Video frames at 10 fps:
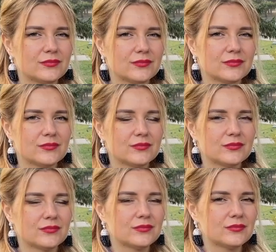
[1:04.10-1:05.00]

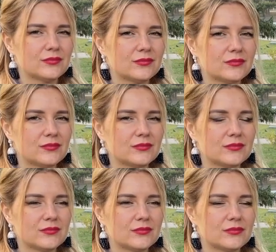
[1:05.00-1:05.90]

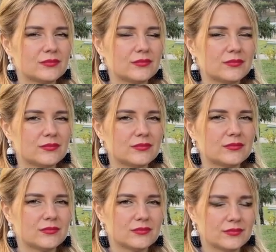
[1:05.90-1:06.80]

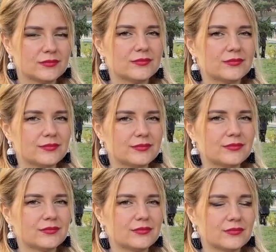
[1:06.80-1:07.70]

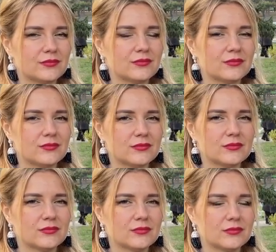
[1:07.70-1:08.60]

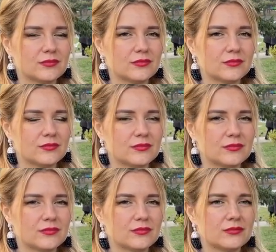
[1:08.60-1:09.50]

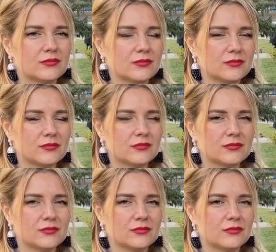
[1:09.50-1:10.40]

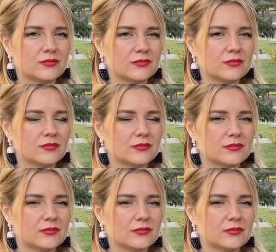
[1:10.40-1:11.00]
The person shown says nothing.